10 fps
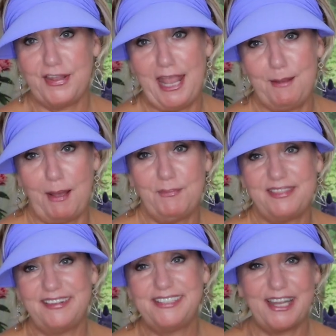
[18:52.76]
came up
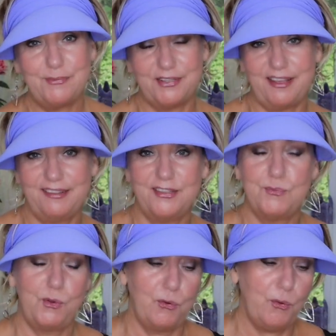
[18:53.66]
and they stayed with us in
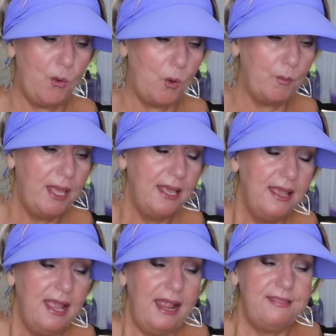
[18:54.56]
the motorhome
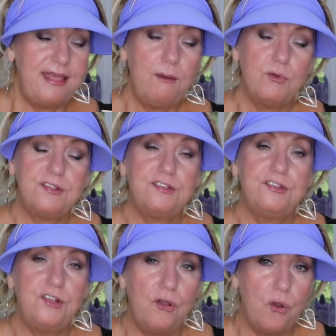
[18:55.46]
and that was
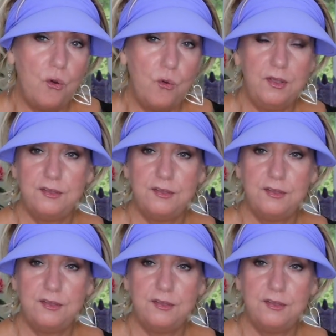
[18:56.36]
so,